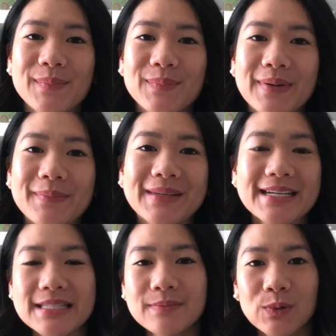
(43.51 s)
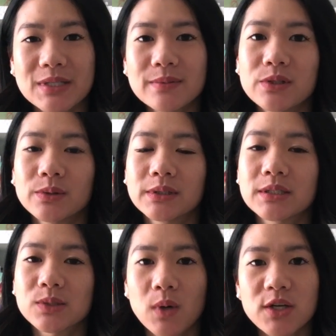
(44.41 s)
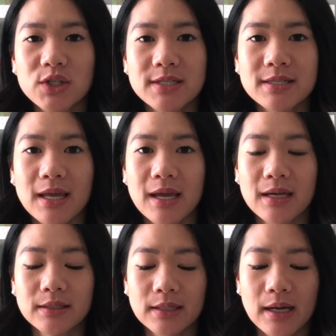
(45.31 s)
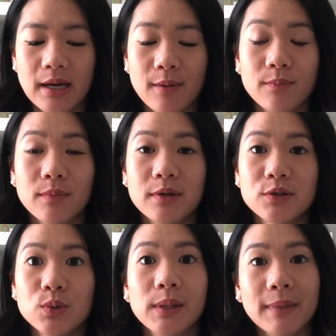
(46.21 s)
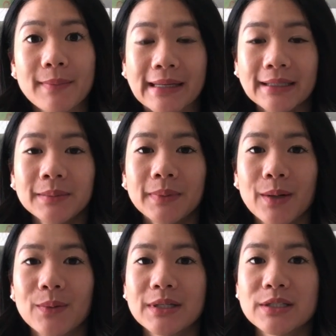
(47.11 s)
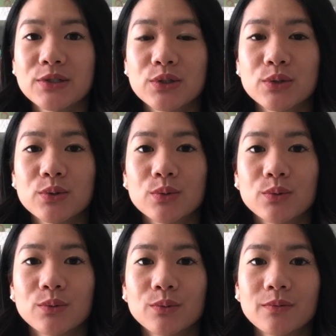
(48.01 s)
but because I'm going to be doing swatches and doing my makeup, I wanted to